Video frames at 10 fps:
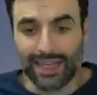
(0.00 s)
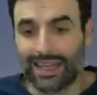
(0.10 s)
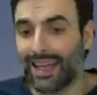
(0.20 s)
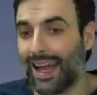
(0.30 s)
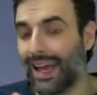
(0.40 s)

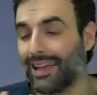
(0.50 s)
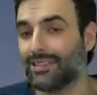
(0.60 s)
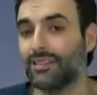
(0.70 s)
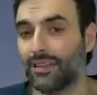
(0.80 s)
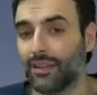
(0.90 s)
it
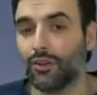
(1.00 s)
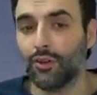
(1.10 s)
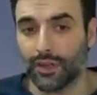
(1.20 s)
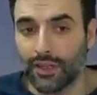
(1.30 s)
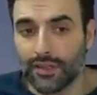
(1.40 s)
hasn't
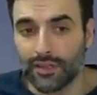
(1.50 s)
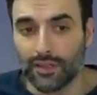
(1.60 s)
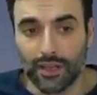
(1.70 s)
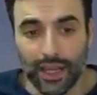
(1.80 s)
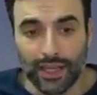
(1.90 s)

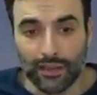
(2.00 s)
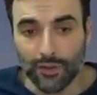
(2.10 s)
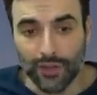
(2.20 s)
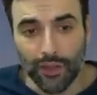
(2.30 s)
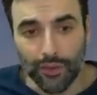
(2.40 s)
increased like
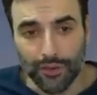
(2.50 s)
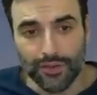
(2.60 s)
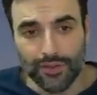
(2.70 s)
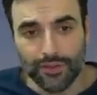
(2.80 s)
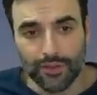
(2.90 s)
those
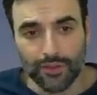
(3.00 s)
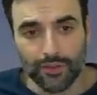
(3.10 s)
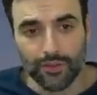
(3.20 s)
others.